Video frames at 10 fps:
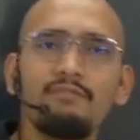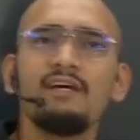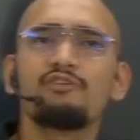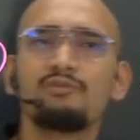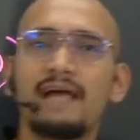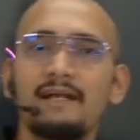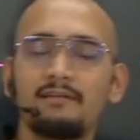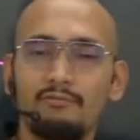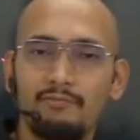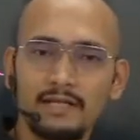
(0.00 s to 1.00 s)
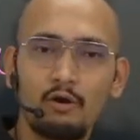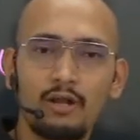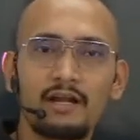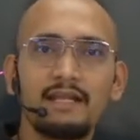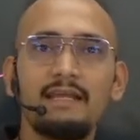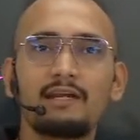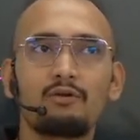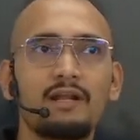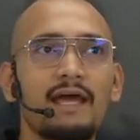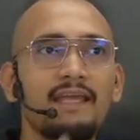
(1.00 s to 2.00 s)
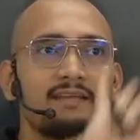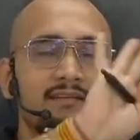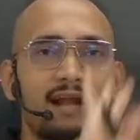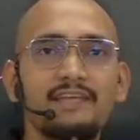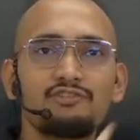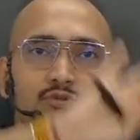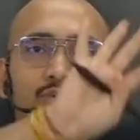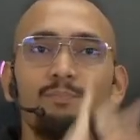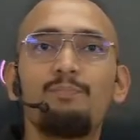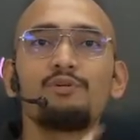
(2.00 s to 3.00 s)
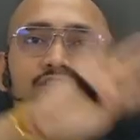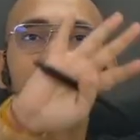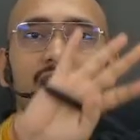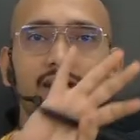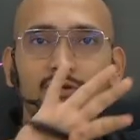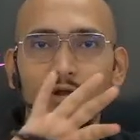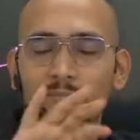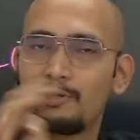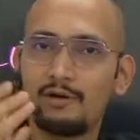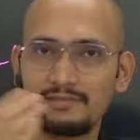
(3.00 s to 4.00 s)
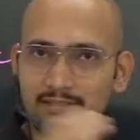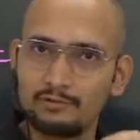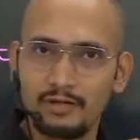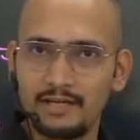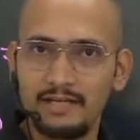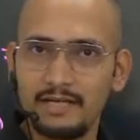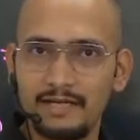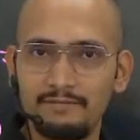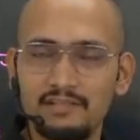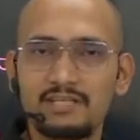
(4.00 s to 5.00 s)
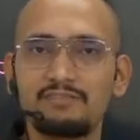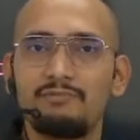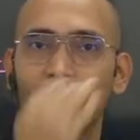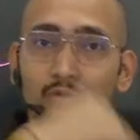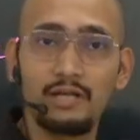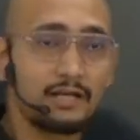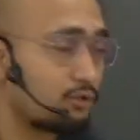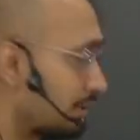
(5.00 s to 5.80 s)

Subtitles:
so that one already electron tries to push the electron, because it is already negatively charged. One more electron if